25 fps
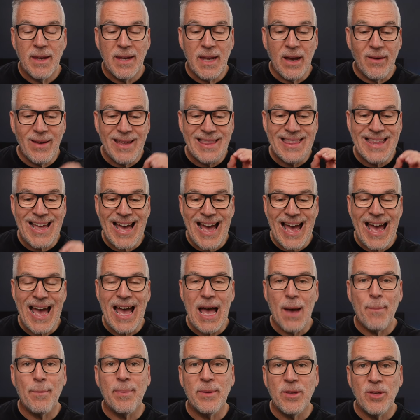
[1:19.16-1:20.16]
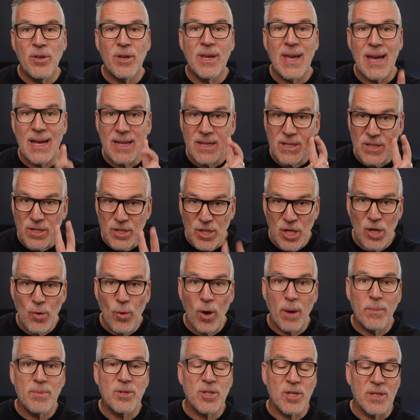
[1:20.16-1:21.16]
Now, in the app, you get two
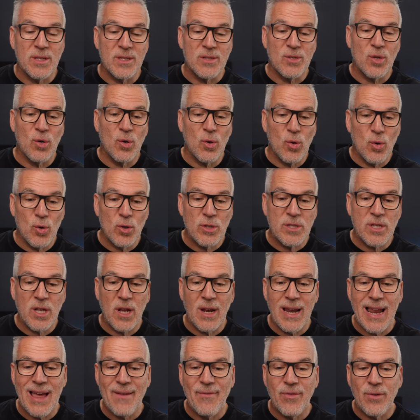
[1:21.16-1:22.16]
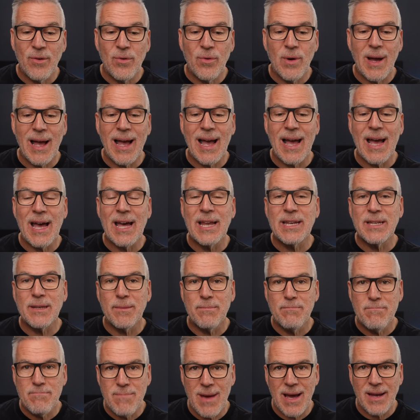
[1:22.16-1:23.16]
options, auto level and
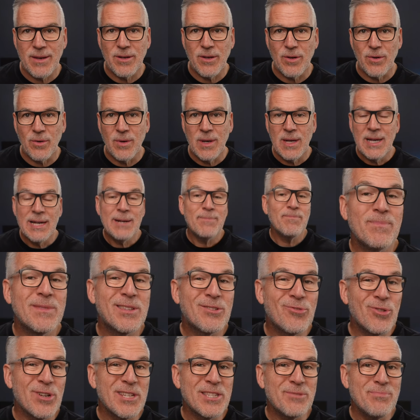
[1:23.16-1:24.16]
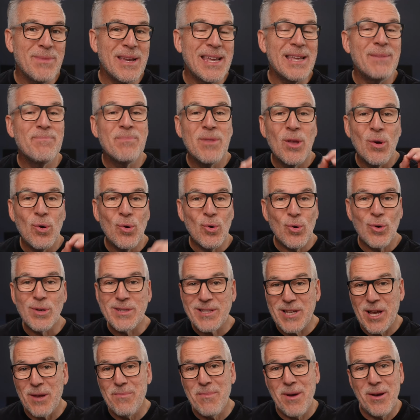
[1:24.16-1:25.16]
manual. Trust me,
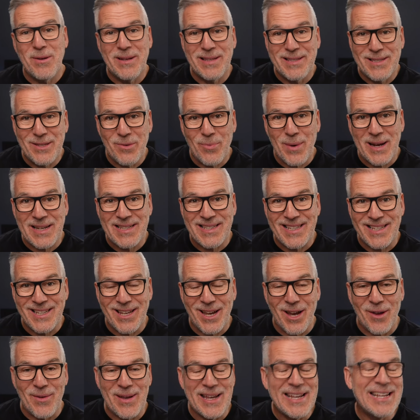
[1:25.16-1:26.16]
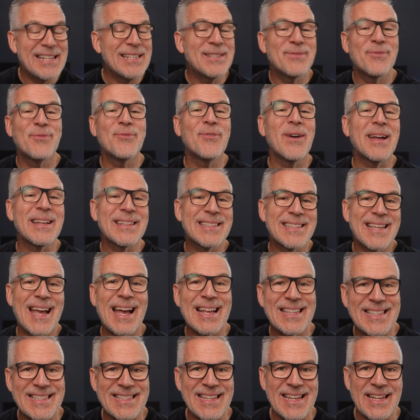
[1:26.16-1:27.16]
auto mode is the way to go. It is
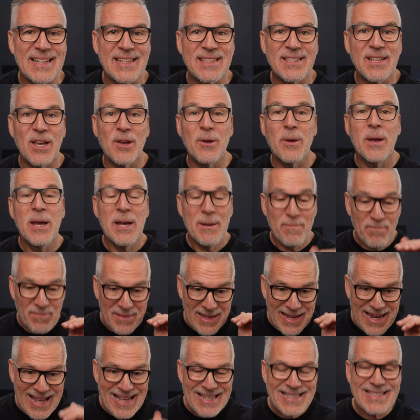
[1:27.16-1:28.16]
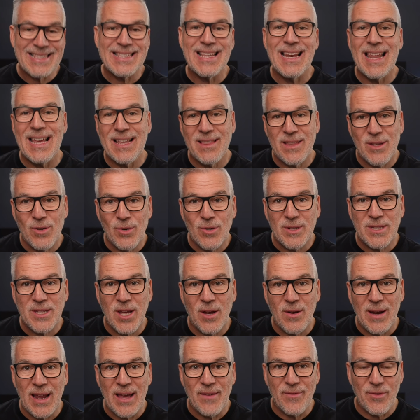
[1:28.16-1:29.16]
fantastic. So let's select the
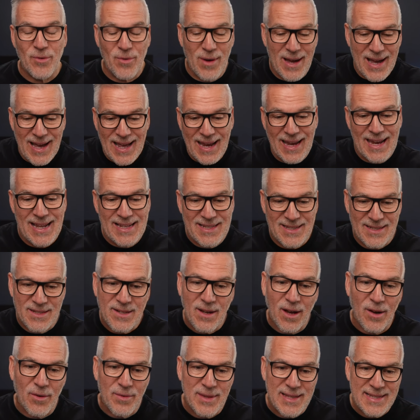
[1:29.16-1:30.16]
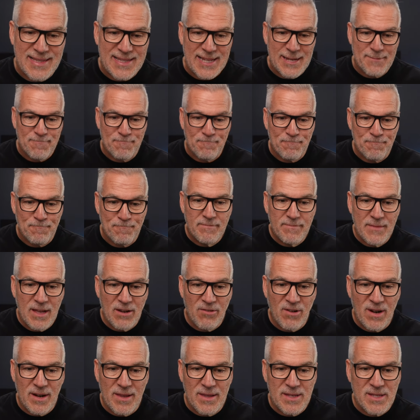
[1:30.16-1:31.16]
auto level and let's dial this in.
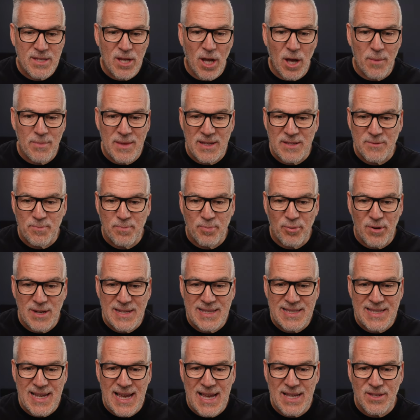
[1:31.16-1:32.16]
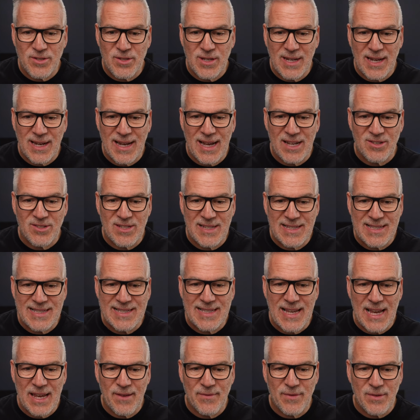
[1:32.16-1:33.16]
Now, right at the top, there's presets. You can actually
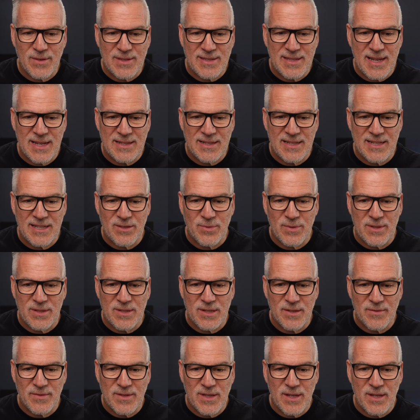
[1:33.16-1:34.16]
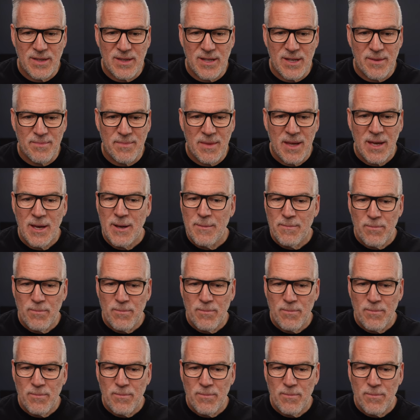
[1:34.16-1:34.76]
save your settings once you've done them.